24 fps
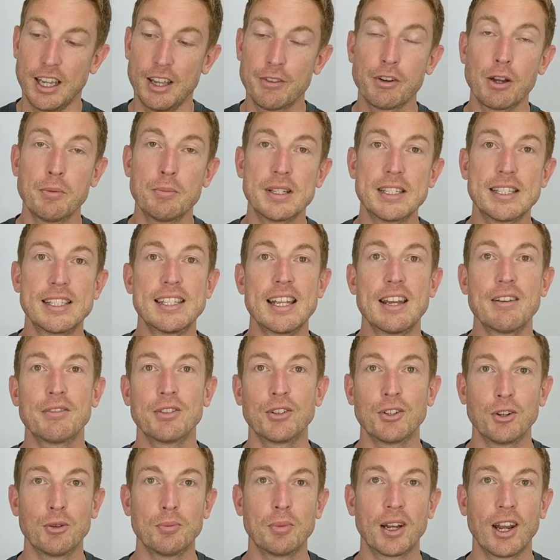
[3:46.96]
If I'm a
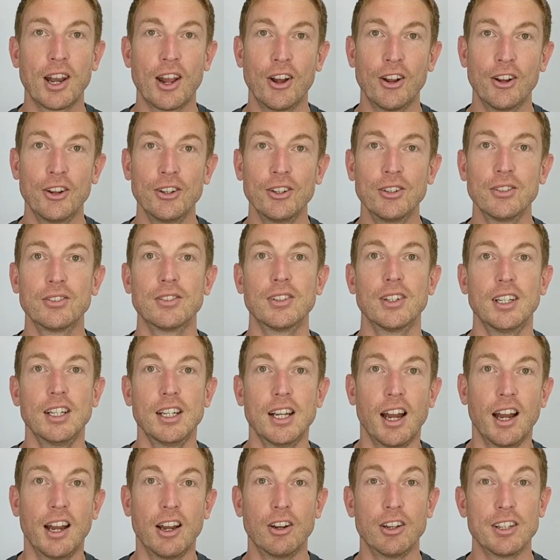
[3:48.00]
7 or below,
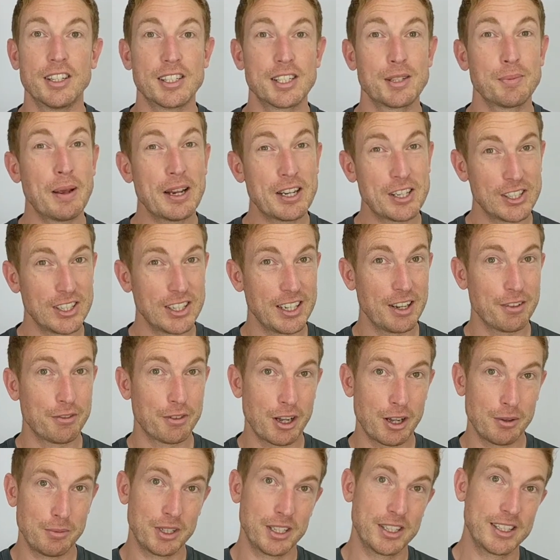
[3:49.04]
especially
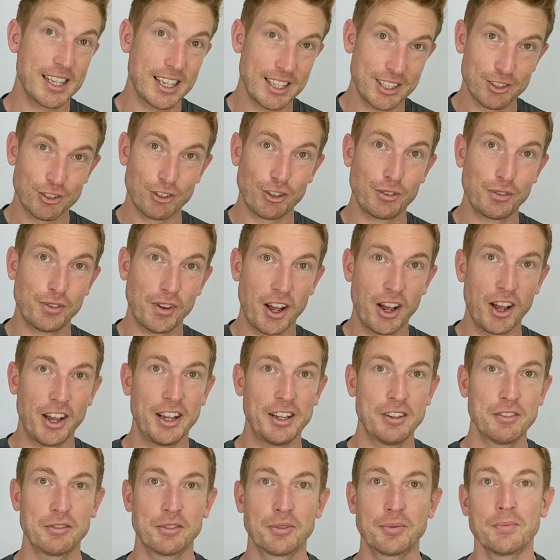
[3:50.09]
if I'm a 6 or a
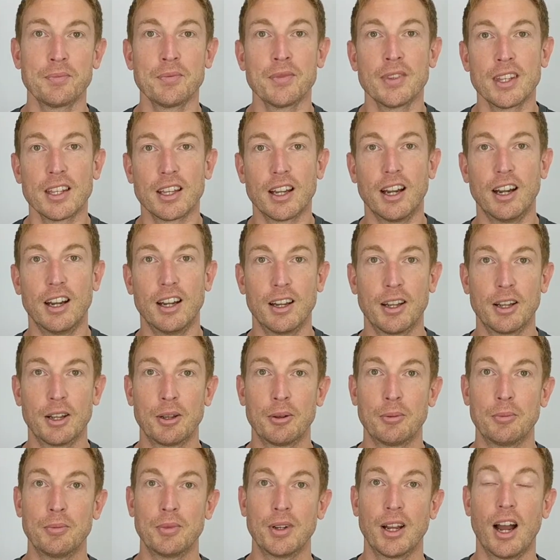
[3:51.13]
5,
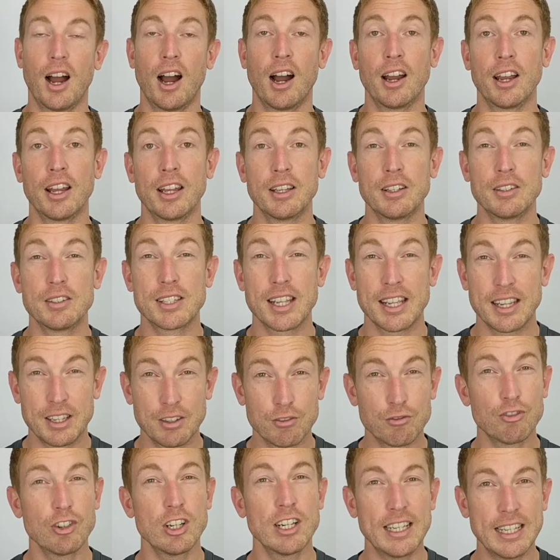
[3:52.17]
I take
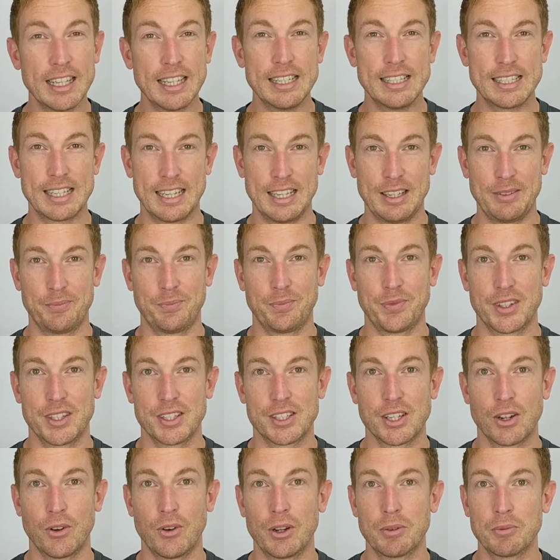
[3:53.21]
it really easy.
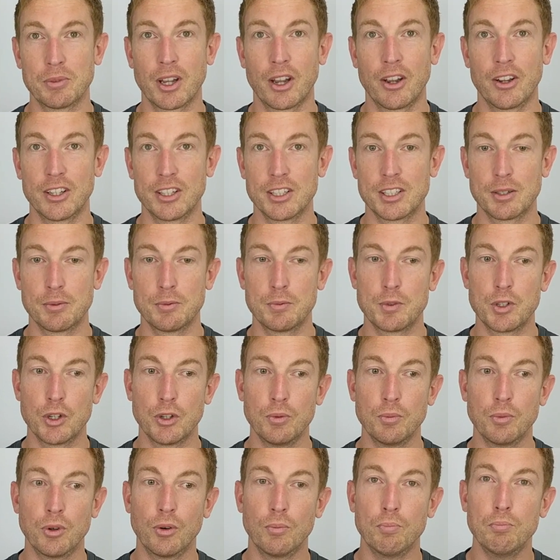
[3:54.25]
So I'm going to
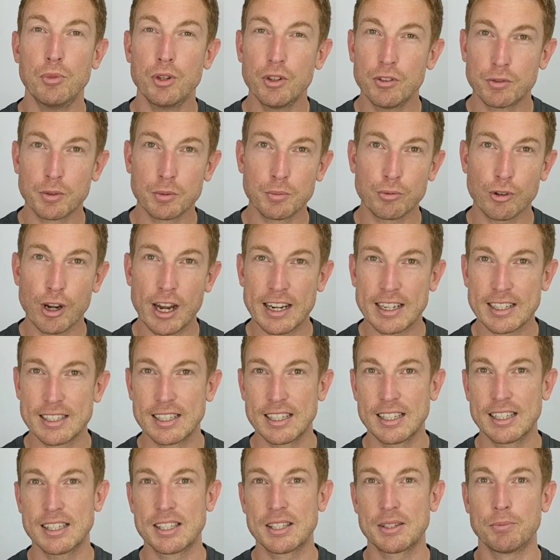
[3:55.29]
do more movement
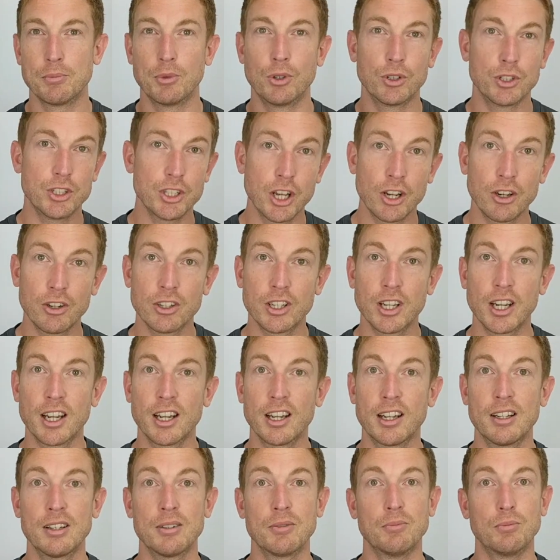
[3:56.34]
practice, more
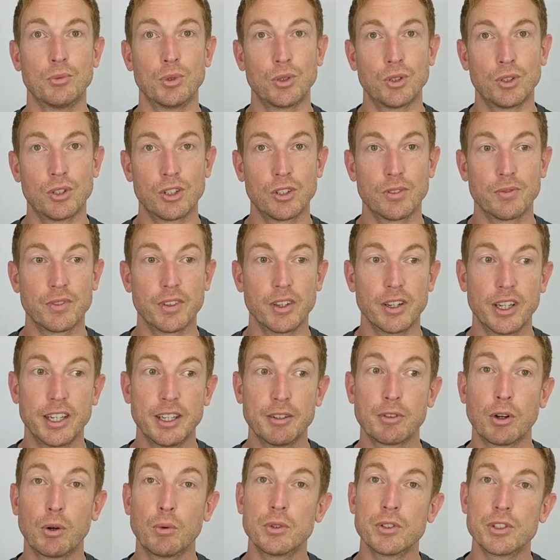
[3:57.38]
yoga,
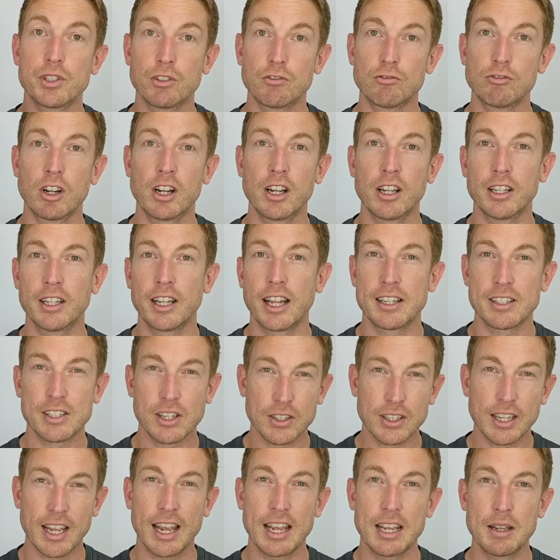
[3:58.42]
if I want to run,
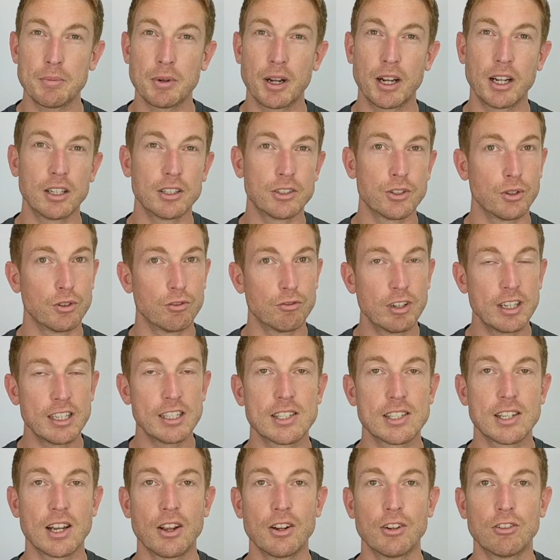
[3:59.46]
that's okay, but I'll do a
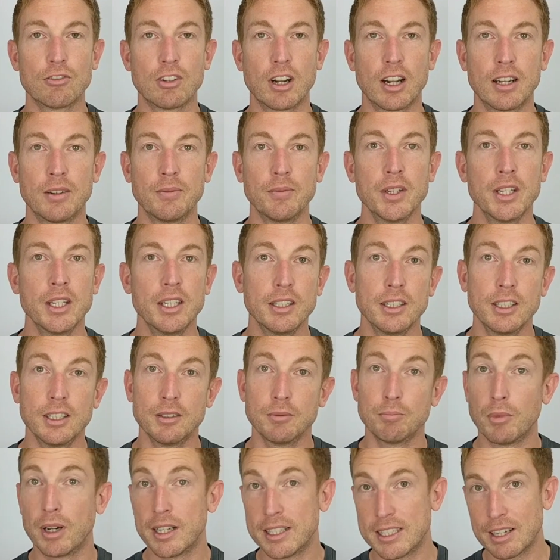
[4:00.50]
slow run.
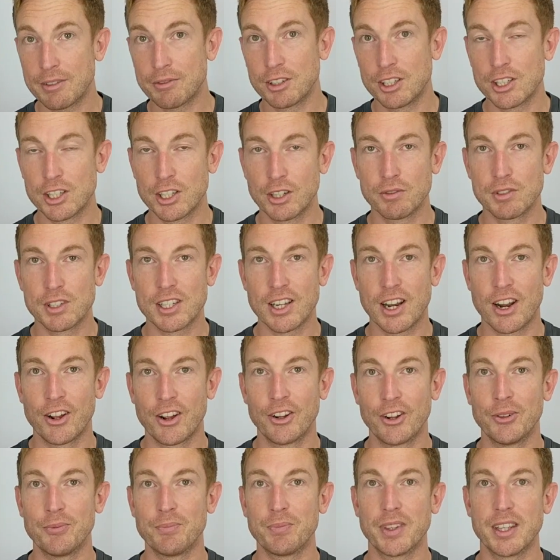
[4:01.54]
My definition of
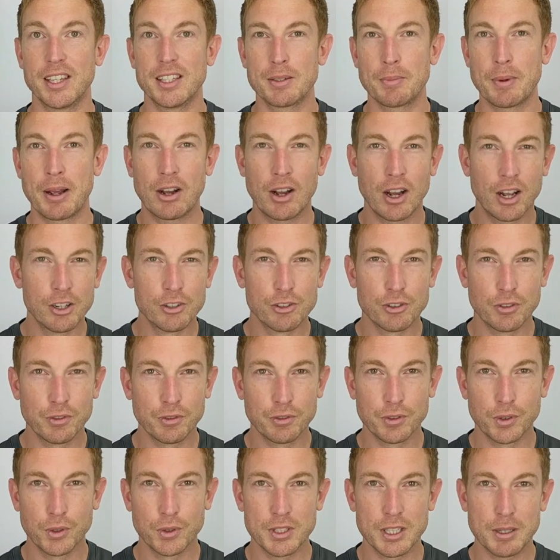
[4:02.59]
slow is about
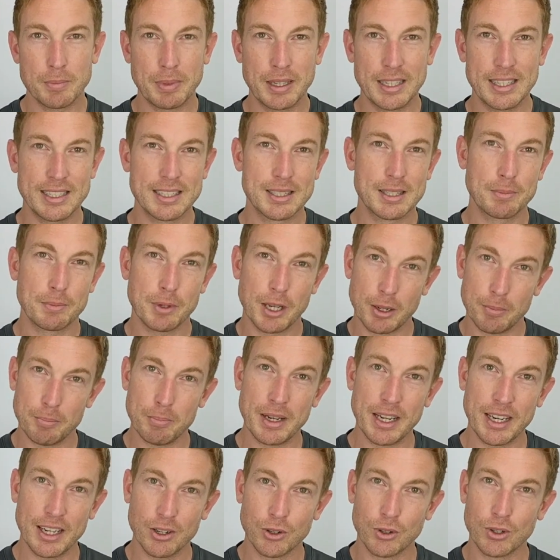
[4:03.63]
140 beats a
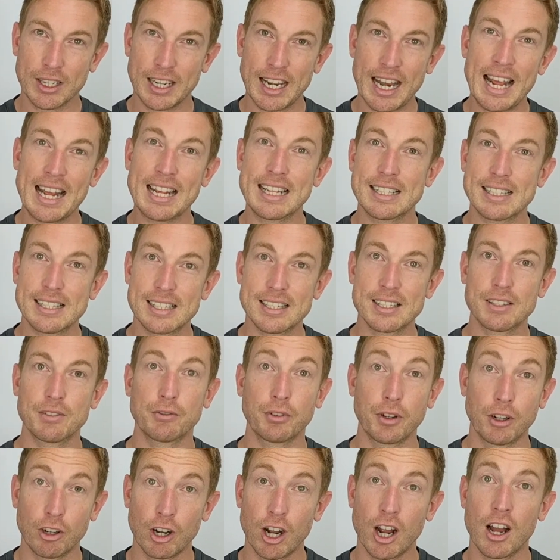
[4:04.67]
minute or less
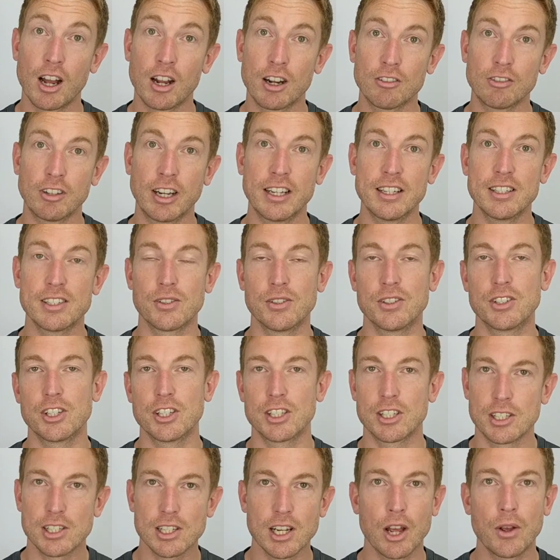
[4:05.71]
for a heart rate, so it's
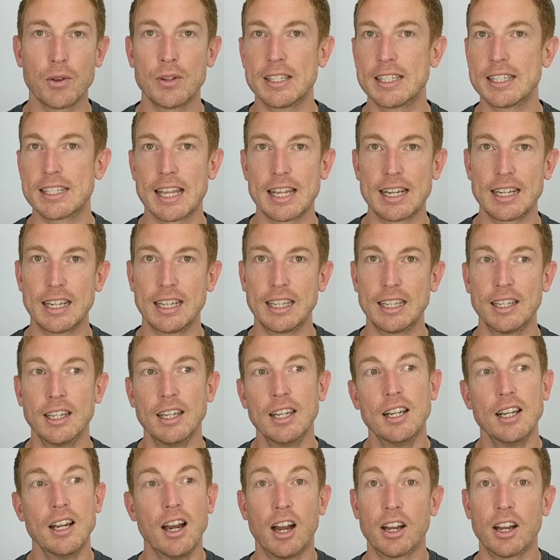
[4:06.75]
just slow and steady.